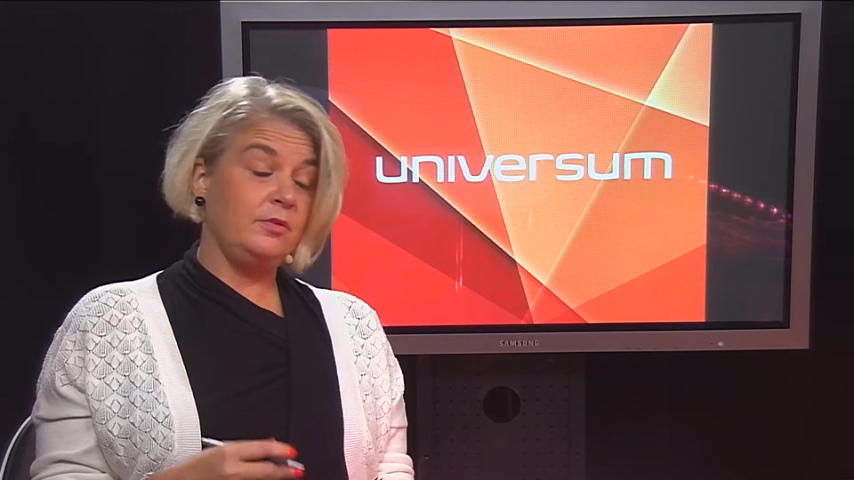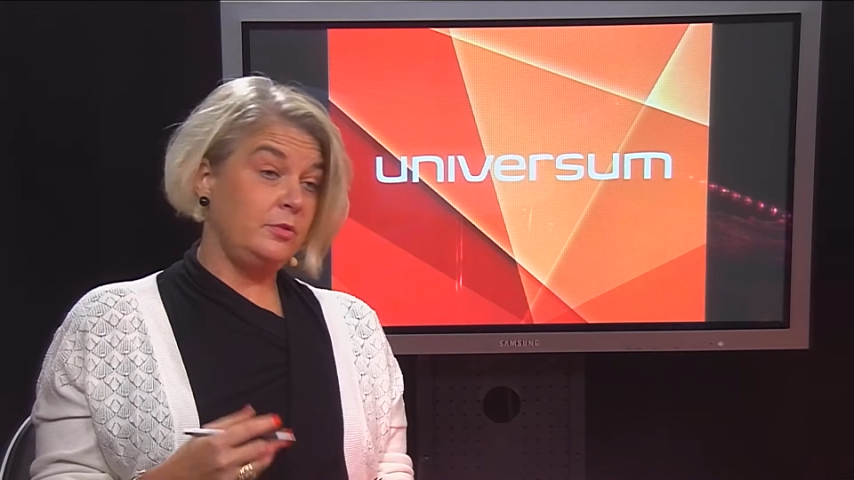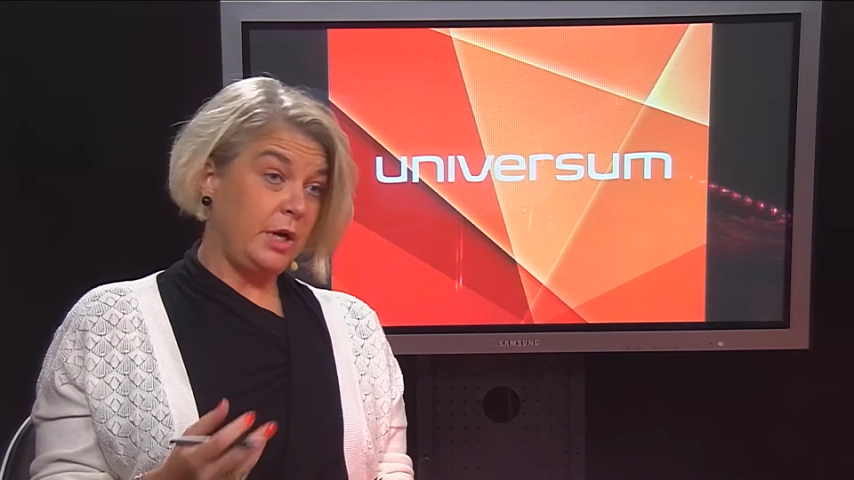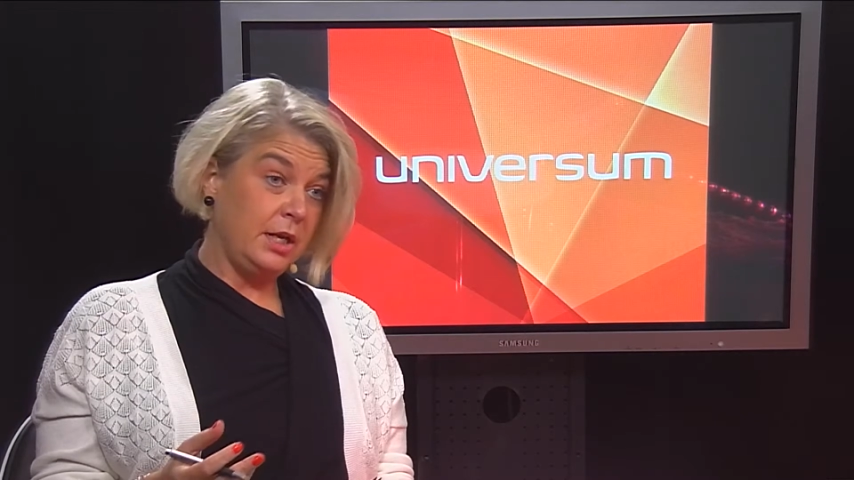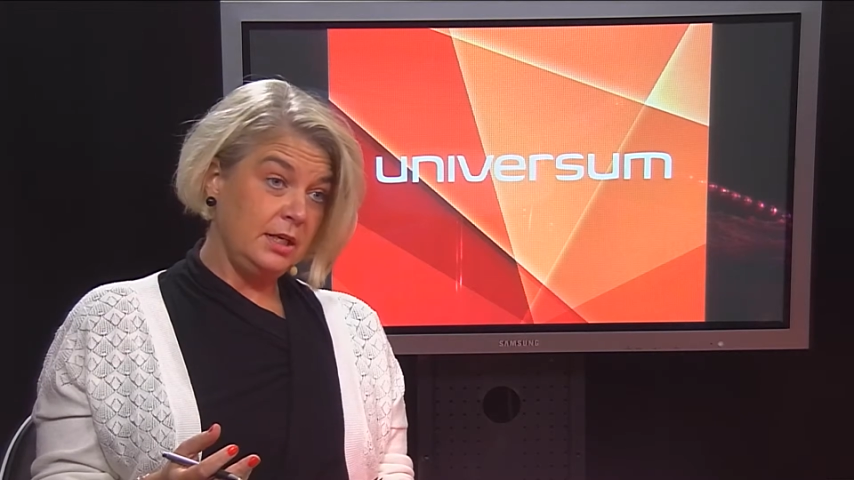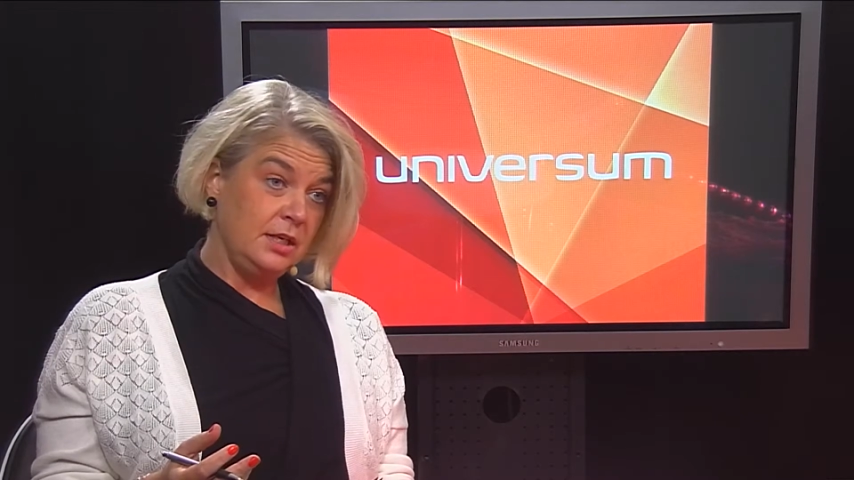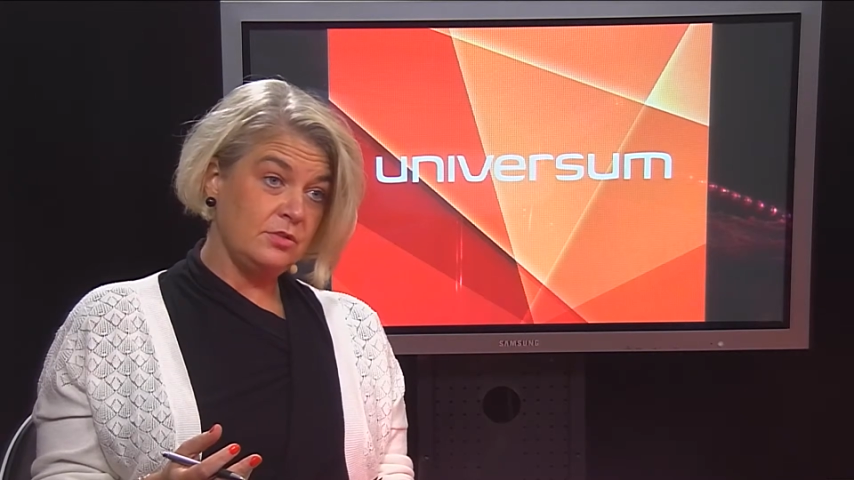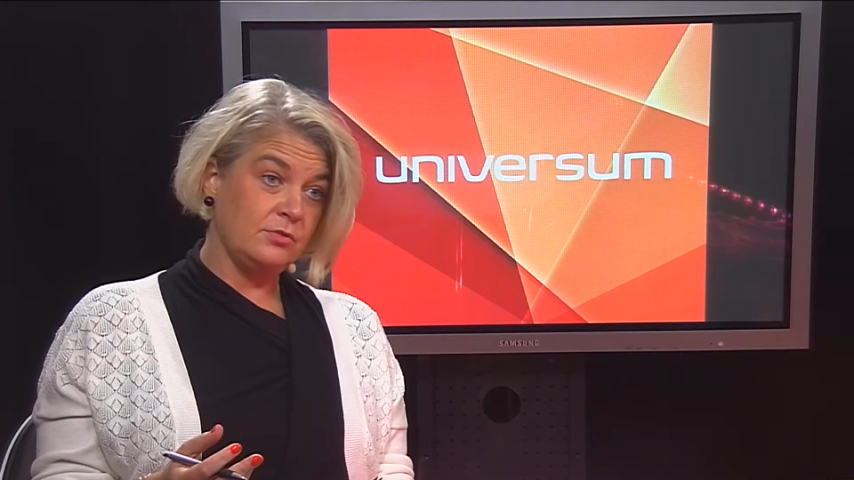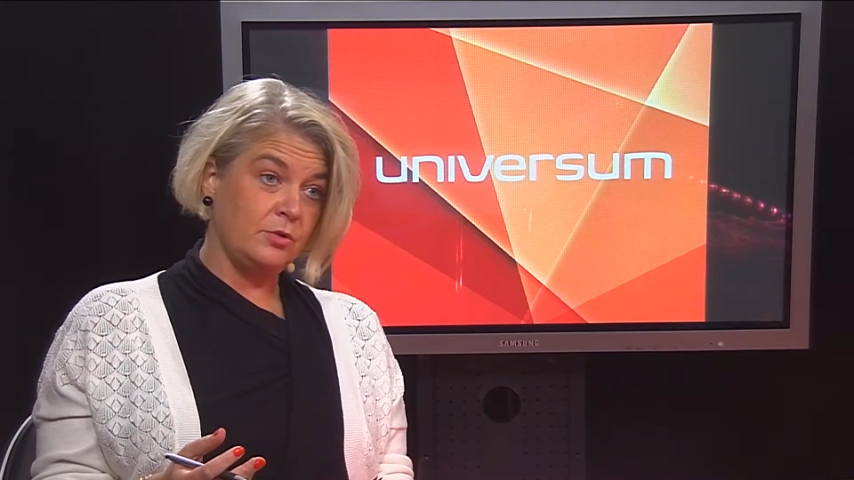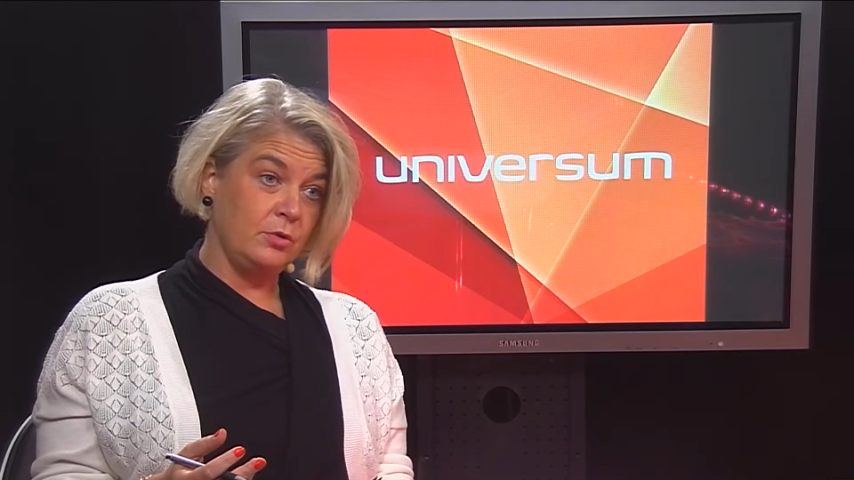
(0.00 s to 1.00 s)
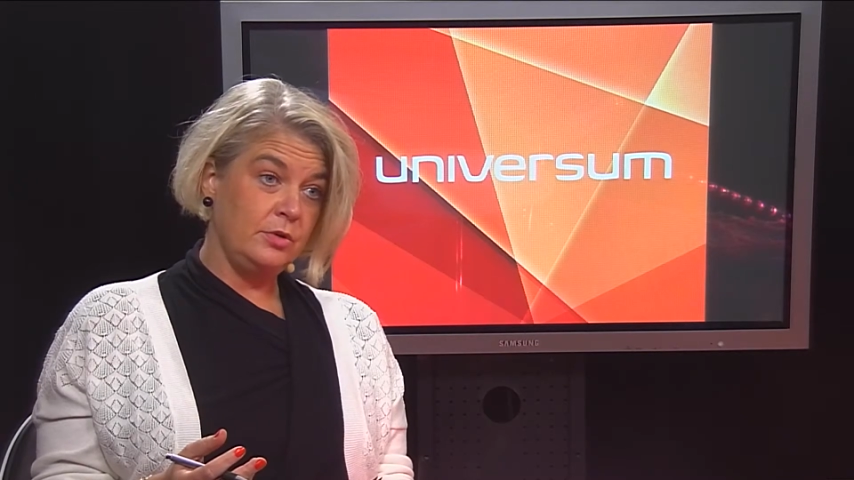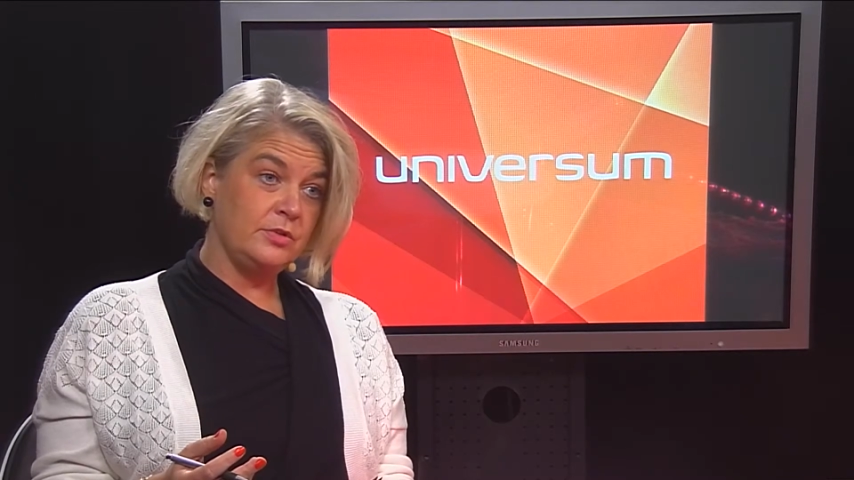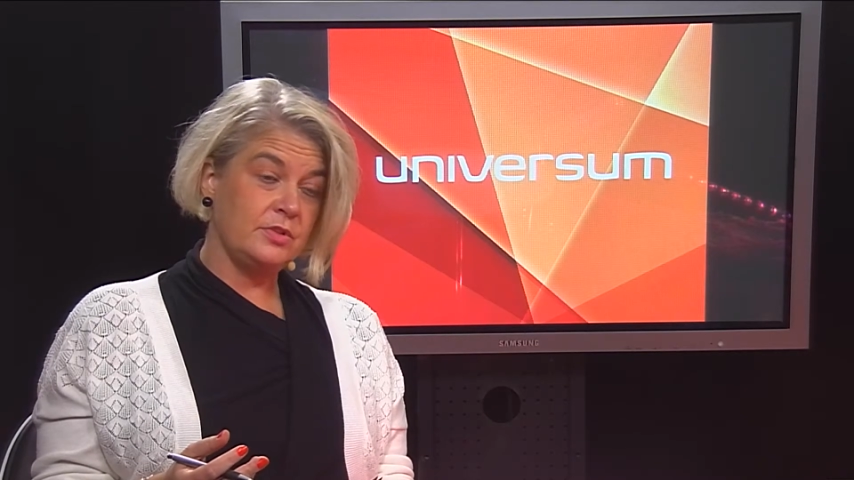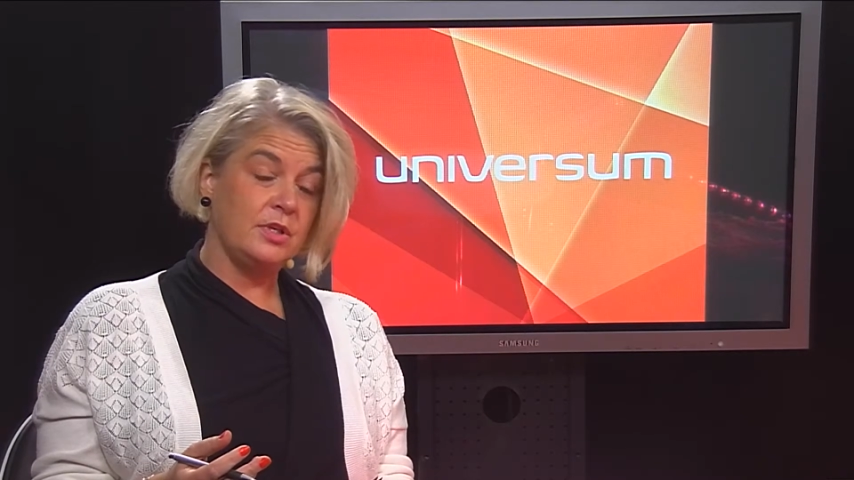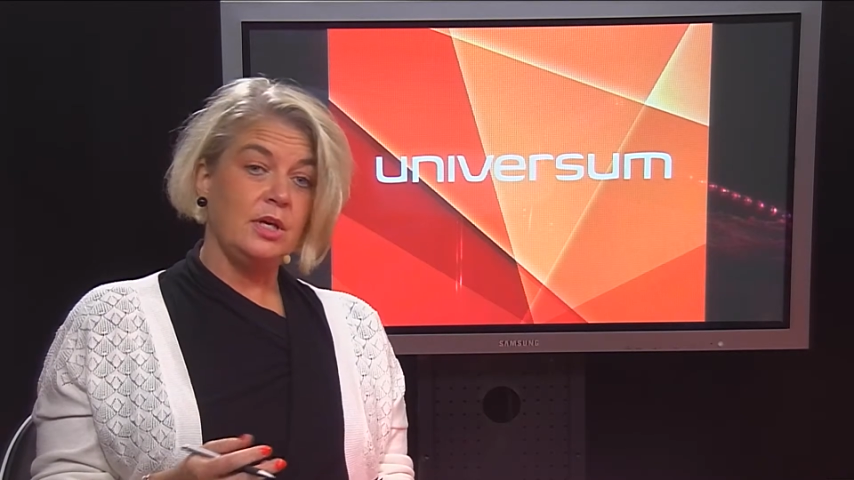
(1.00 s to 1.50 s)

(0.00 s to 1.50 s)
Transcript: the rankings, of course,